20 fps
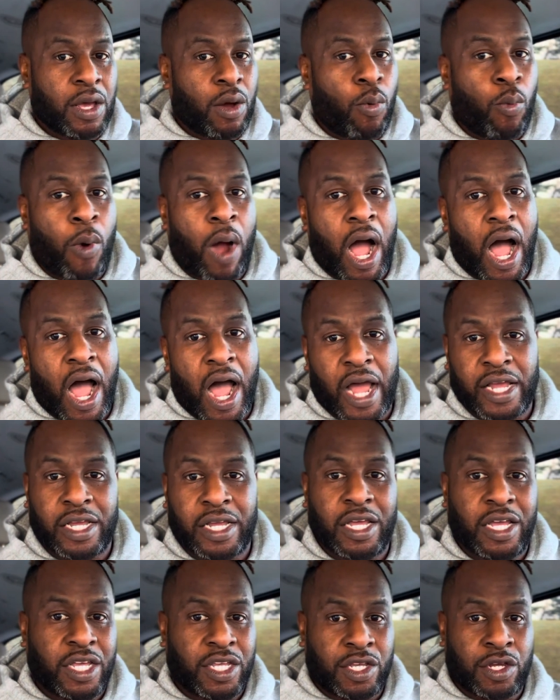Why
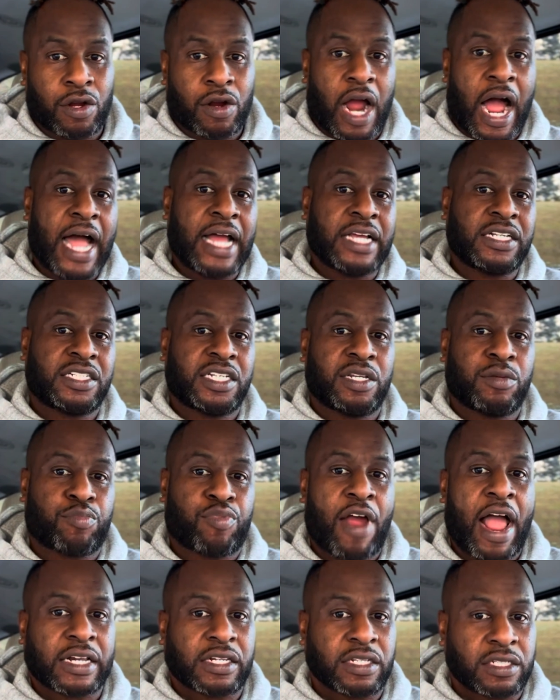your hygiene
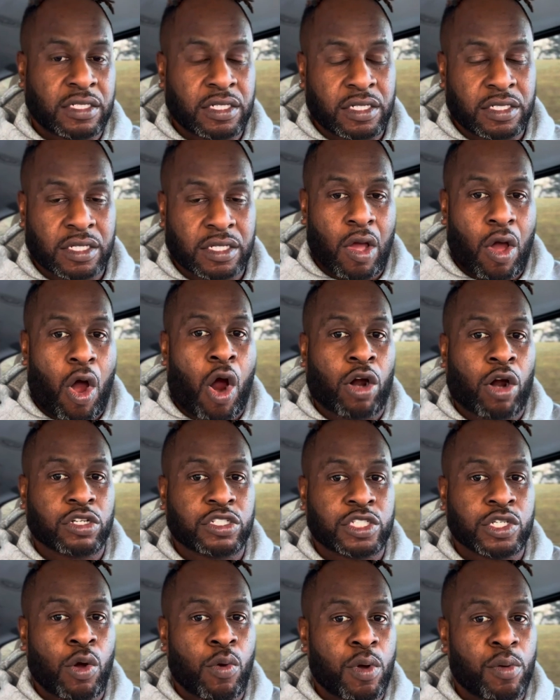practices are
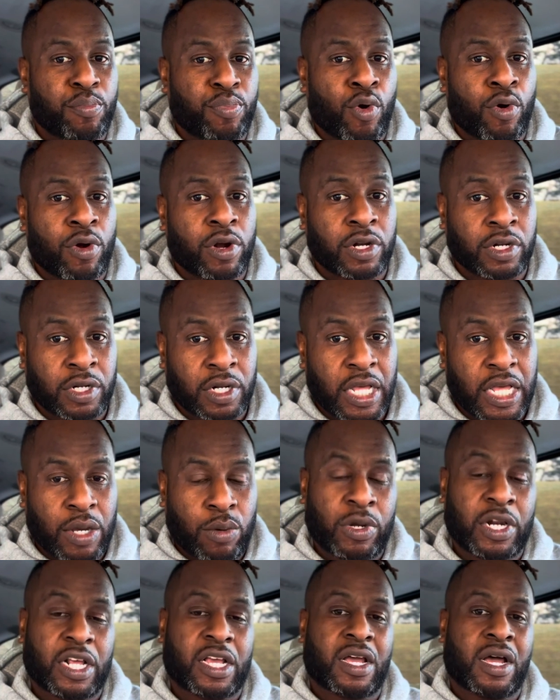so important
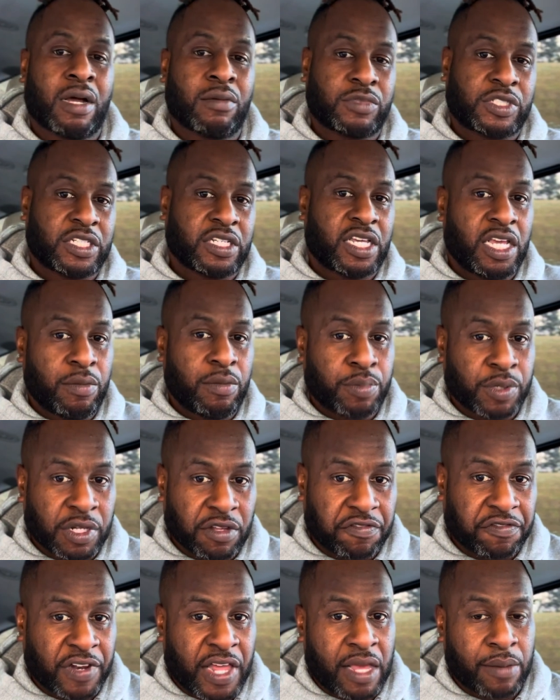when it comes to keeping the
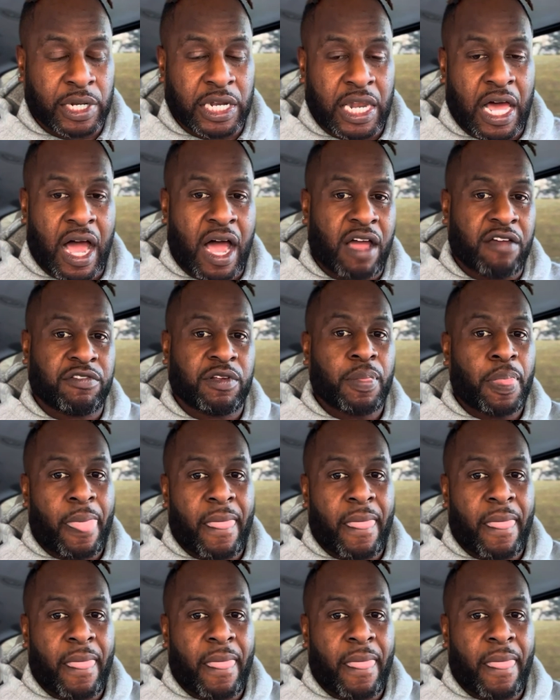flame alive